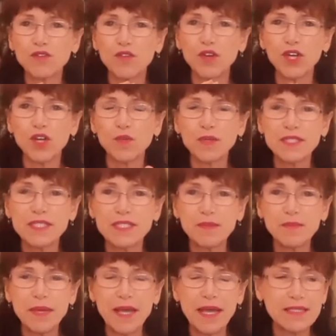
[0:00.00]
oil was the
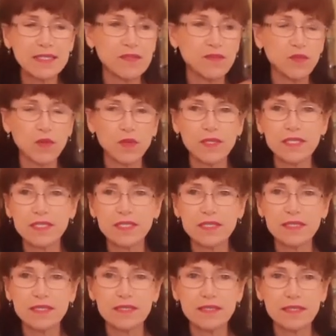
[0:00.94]
best. Of course,
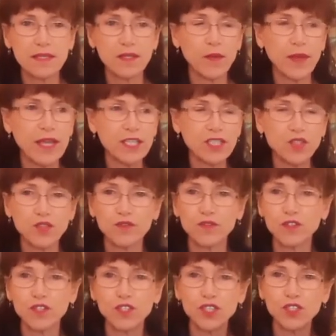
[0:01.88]
this is, you know, extra
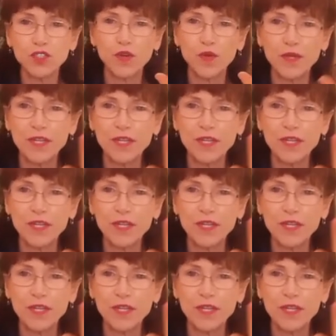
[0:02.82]
virgin. You don't